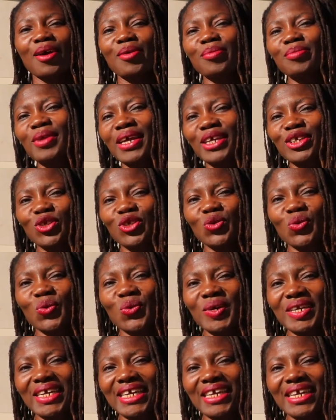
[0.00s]
I'm
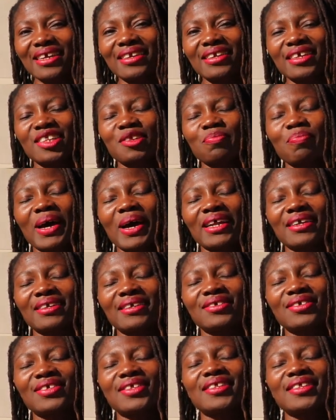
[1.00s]
enjoying the
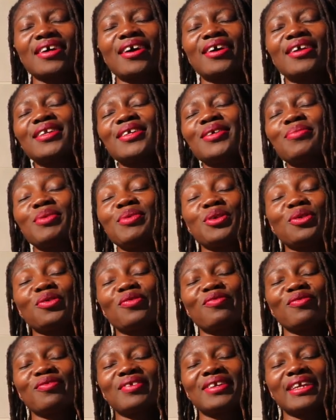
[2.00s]
Spanish sunny,
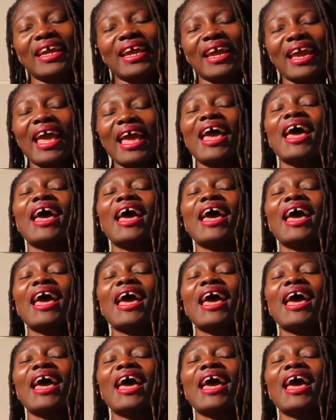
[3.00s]
beautiful day,